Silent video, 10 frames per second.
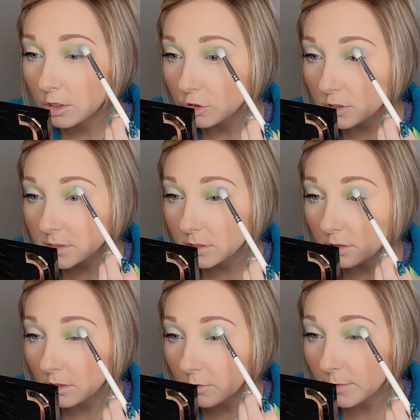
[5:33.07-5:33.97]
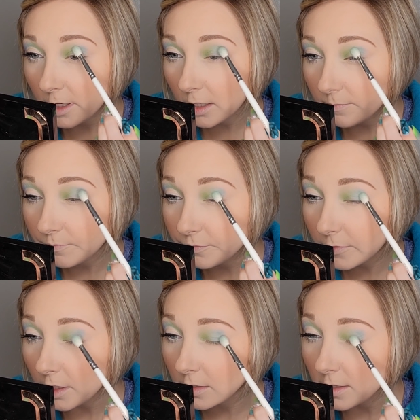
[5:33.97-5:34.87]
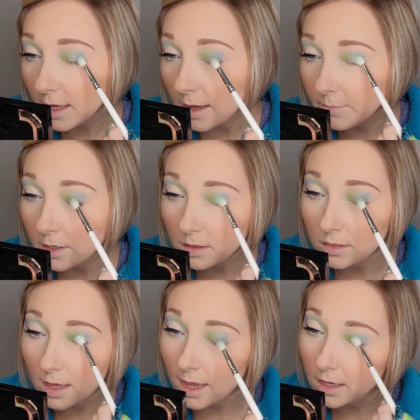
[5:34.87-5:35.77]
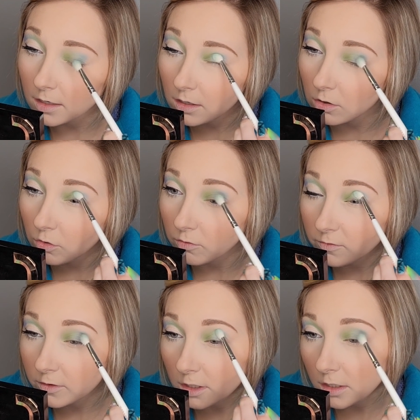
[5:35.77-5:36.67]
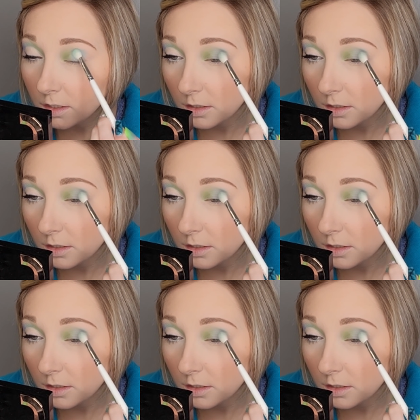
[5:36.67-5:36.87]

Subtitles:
just a little bit, and tapping that over